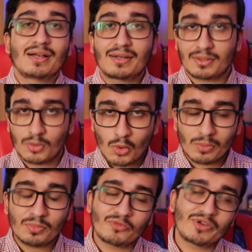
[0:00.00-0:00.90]

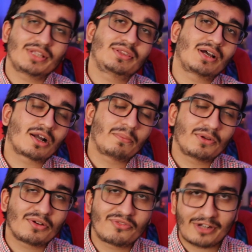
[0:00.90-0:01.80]
Chrome with a
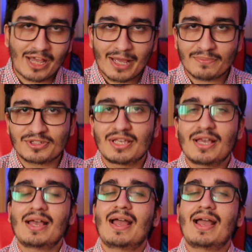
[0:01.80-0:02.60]
couple of tabs,